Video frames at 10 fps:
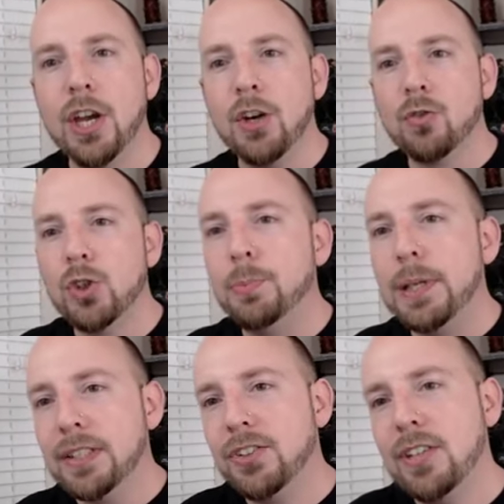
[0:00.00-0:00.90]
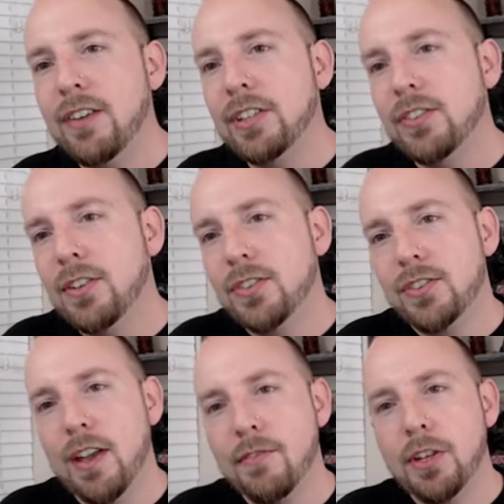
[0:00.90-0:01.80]
Rubik seven
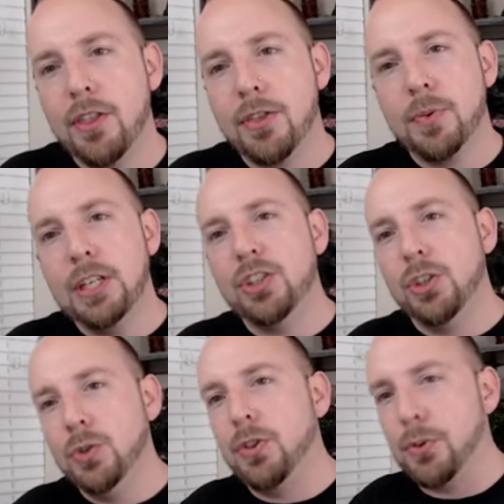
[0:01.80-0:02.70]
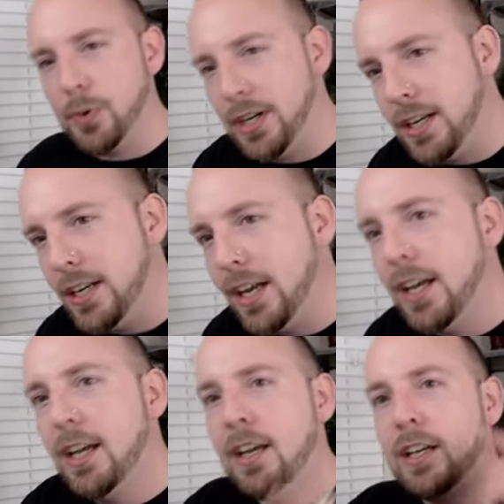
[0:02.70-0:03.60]
seven three two three.
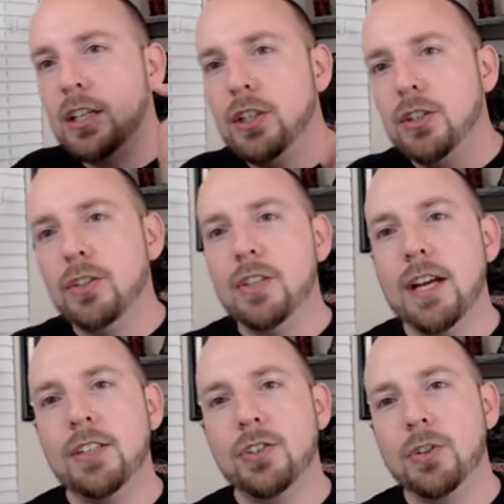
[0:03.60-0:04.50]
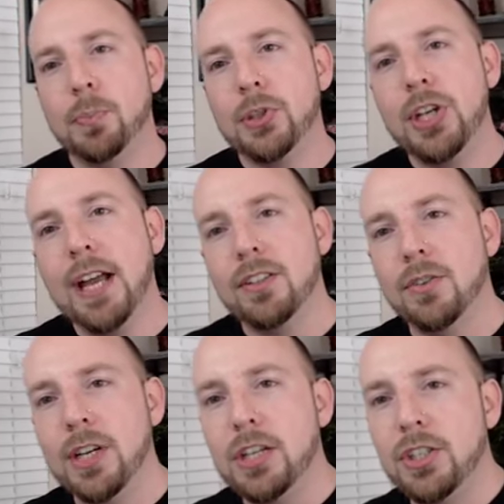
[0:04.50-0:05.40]
Nice super chat
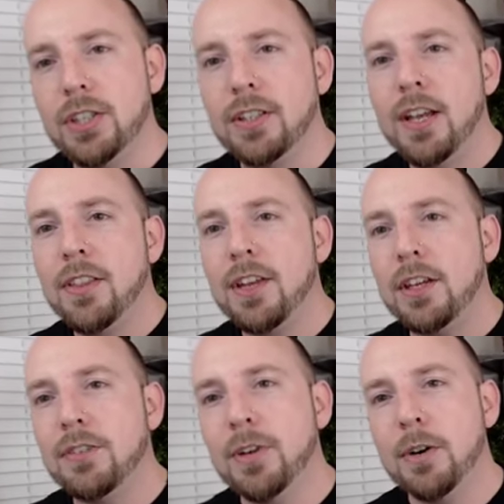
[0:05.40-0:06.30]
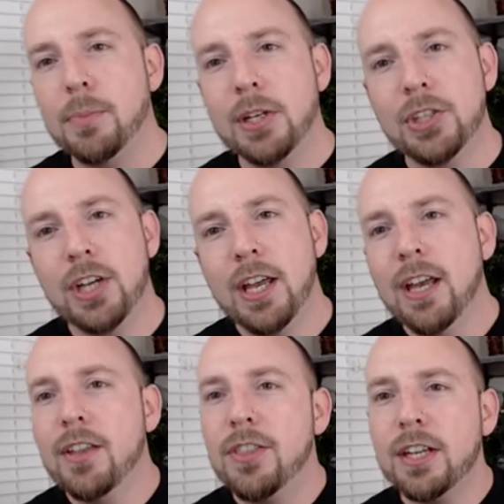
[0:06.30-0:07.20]
donation. Thank you very much.
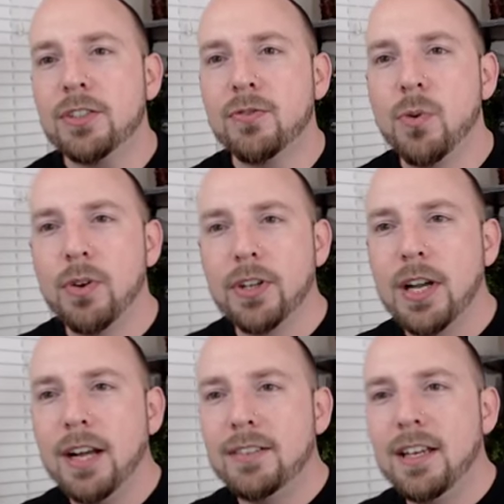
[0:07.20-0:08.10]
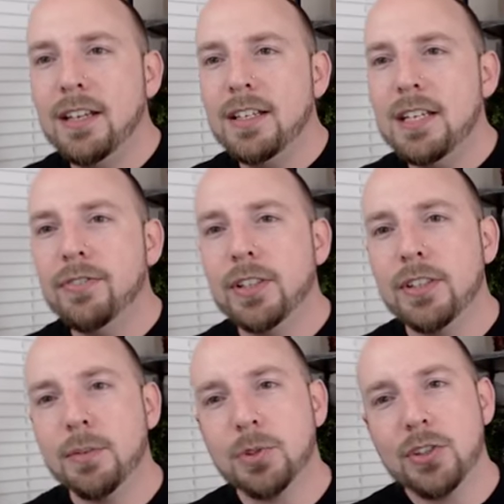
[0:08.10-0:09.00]
Thanks for the content, even the
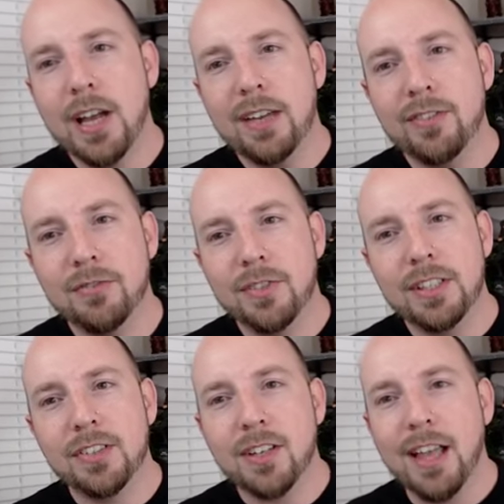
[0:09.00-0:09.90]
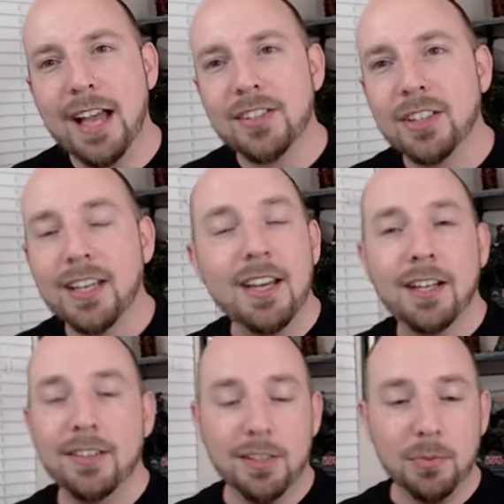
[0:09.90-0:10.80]
dumpster diving vids, classic.
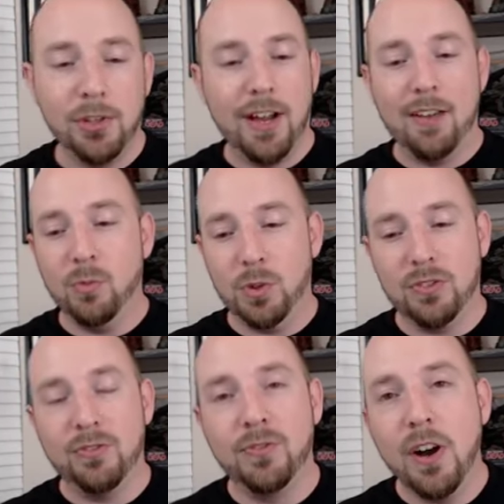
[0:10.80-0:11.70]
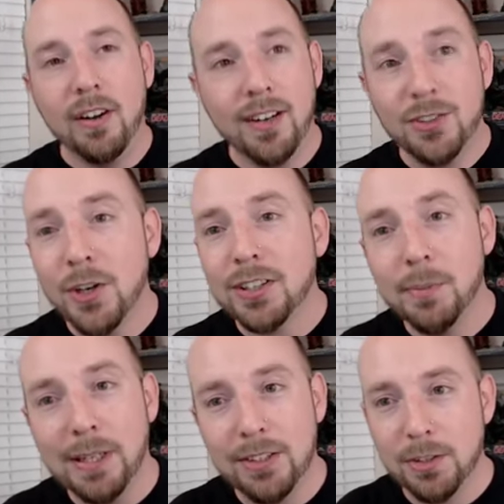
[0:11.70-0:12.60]
Dumpster diving was fun. I talked
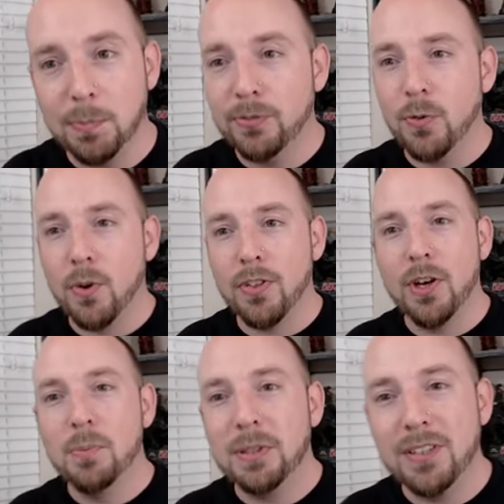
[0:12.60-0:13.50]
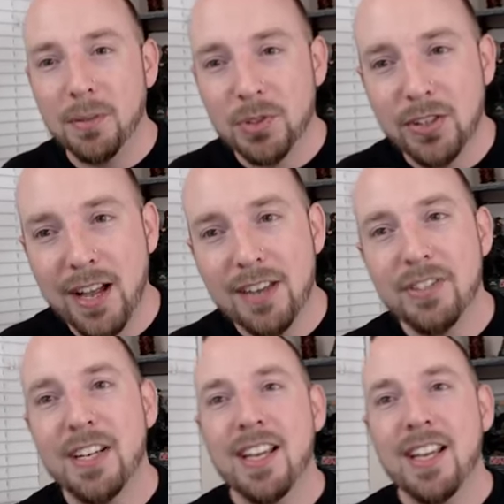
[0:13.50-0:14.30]
about this before though, but dumpster diving